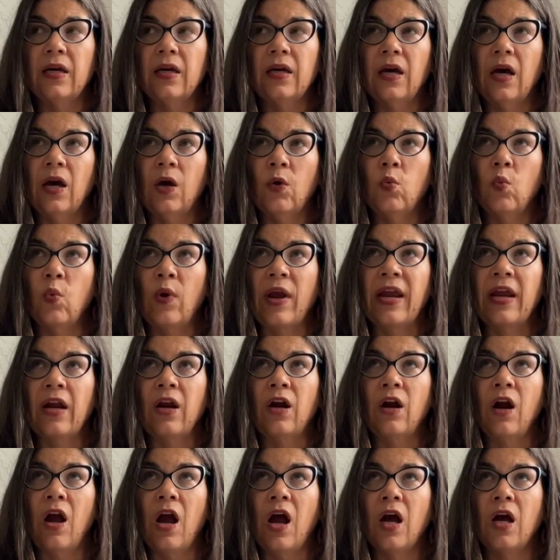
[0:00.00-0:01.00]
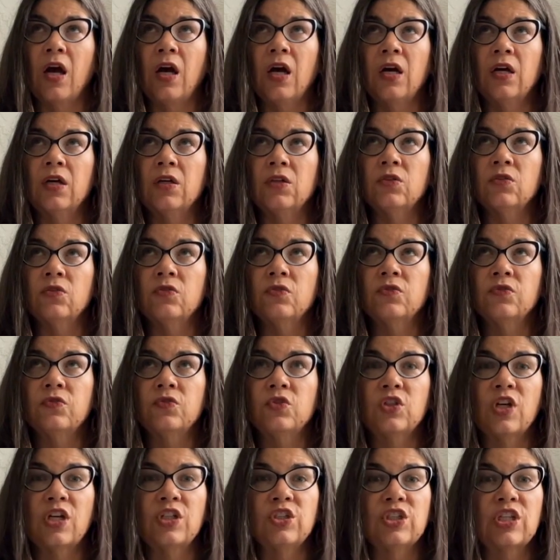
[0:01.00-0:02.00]
aware of
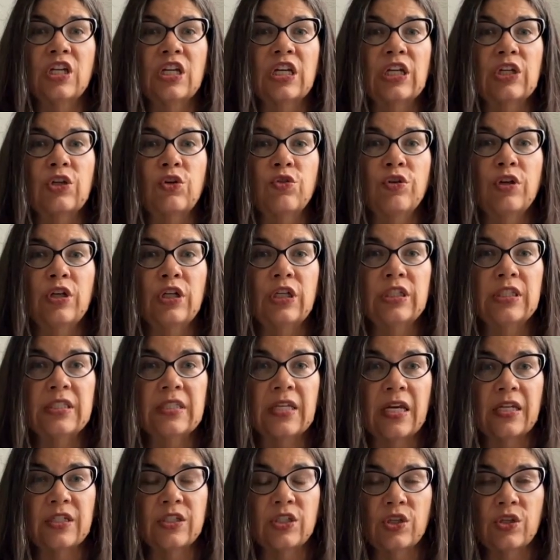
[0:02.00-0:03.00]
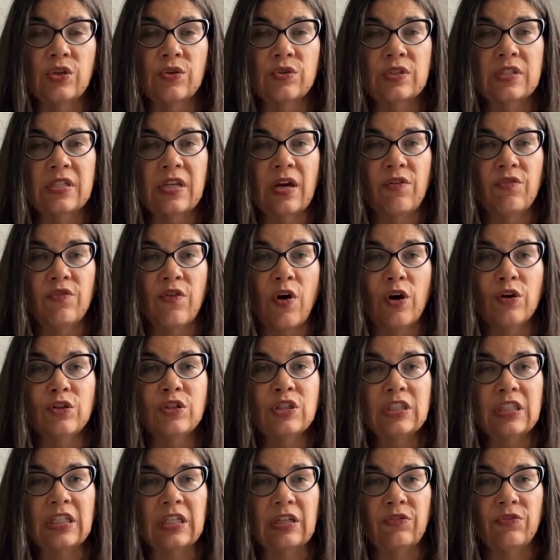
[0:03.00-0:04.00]
judging and criticizing yourself
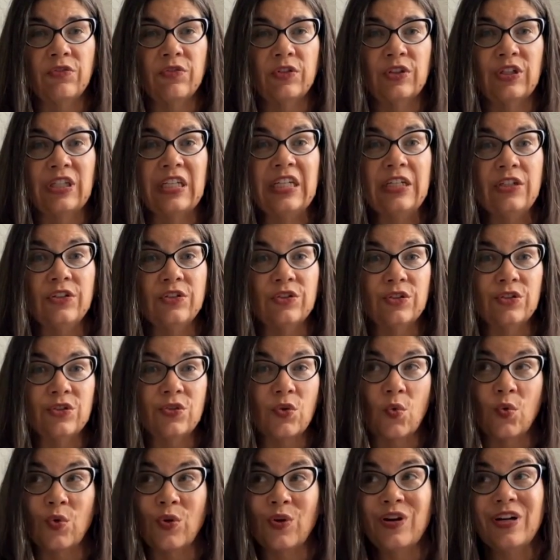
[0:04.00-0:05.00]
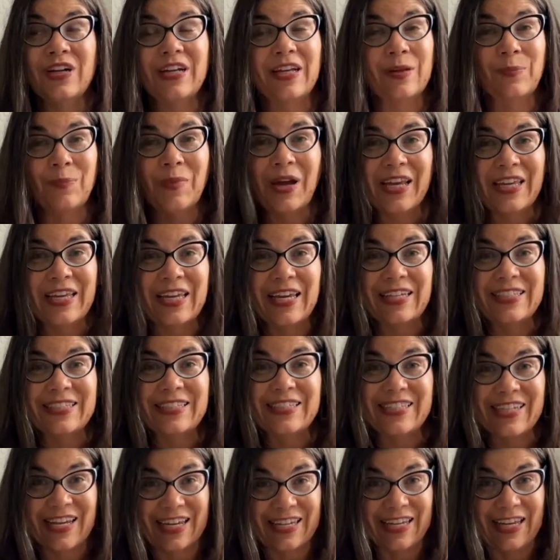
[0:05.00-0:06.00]
harshly for years, or in my case,
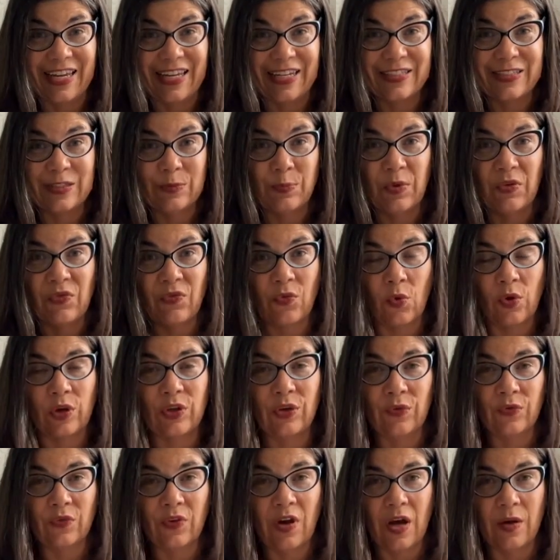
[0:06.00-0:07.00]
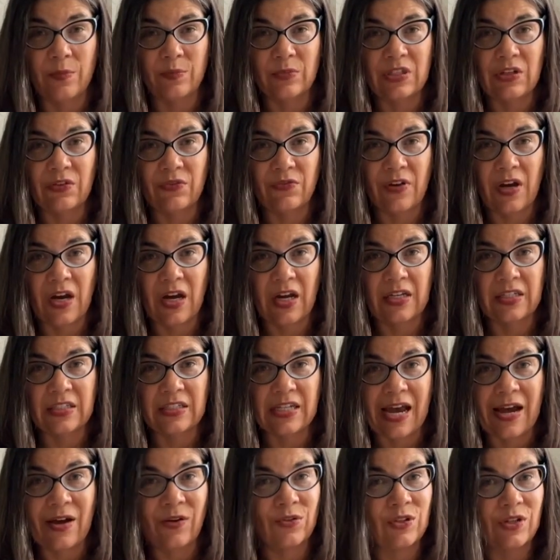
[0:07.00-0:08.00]
decades, before you've come to find
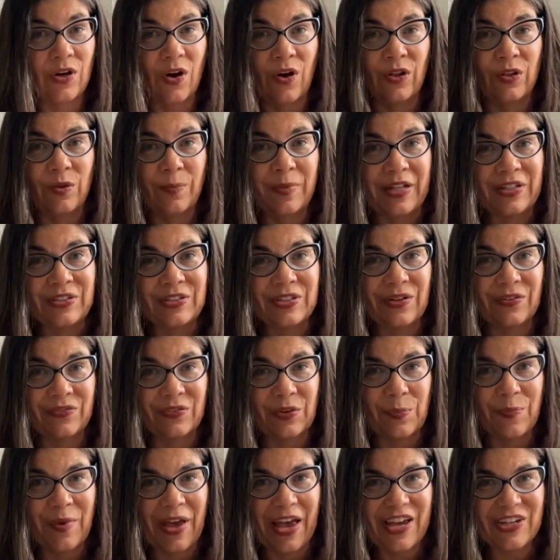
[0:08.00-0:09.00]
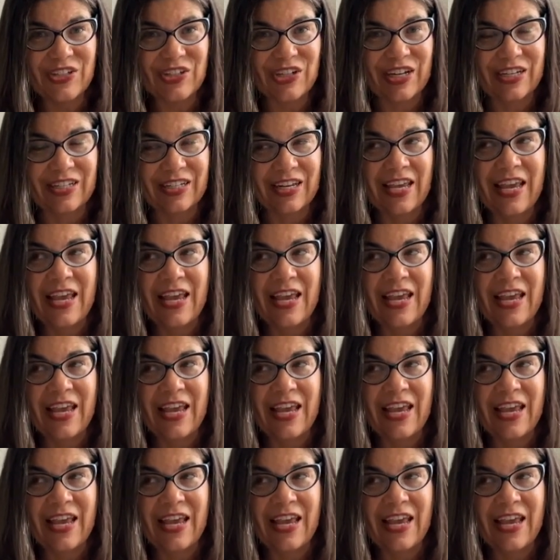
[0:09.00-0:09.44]
out all about self-compassion.